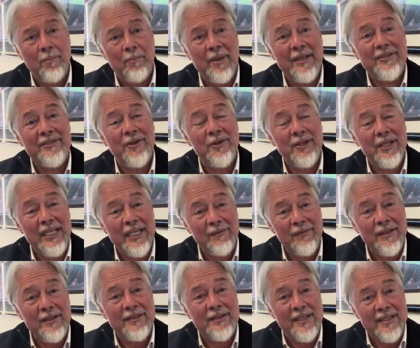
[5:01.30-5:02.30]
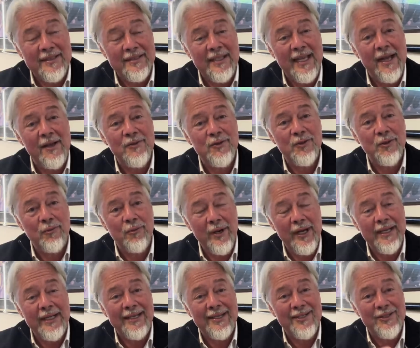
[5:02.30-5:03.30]
but they're giving discounts
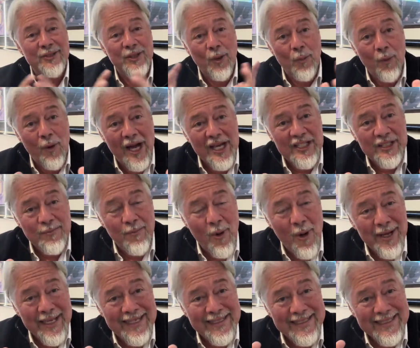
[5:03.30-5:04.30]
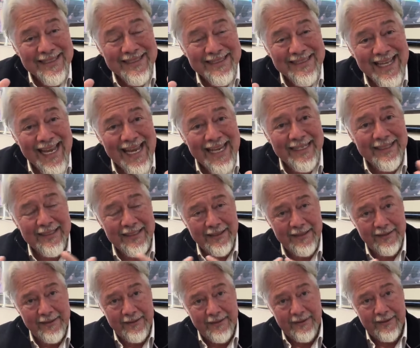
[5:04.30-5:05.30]
already because the watch market is dead.
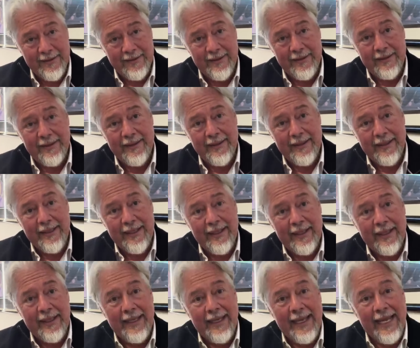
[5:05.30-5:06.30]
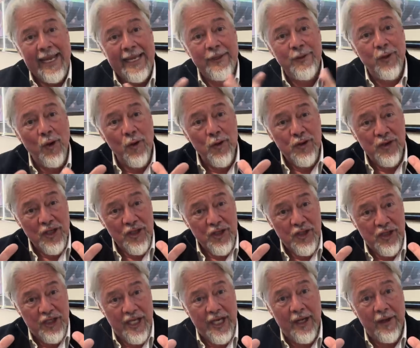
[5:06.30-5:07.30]
And those
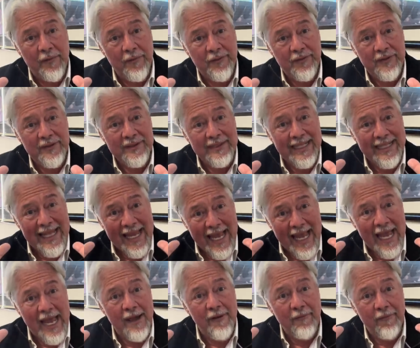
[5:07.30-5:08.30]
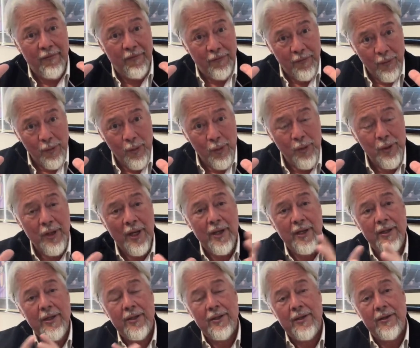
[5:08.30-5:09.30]
shelves that they have full
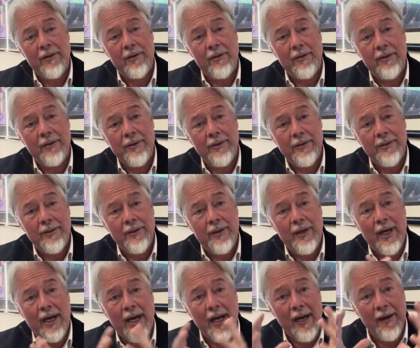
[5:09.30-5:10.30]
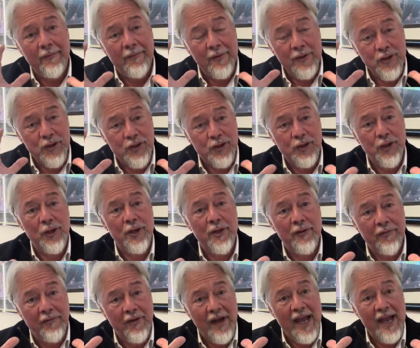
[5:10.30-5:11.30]
of
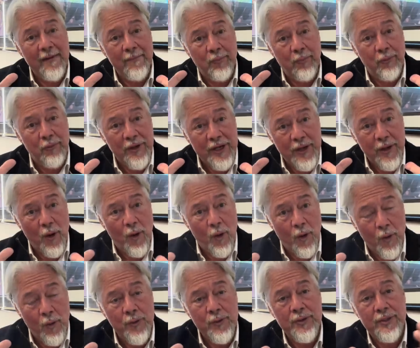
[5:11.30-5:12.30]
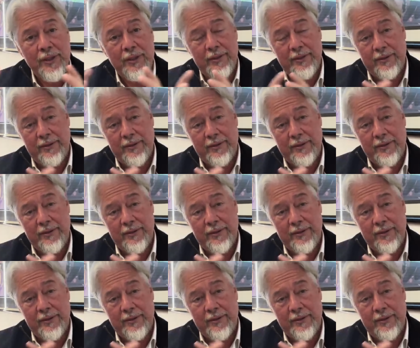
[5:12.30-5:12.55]
certified pre-owned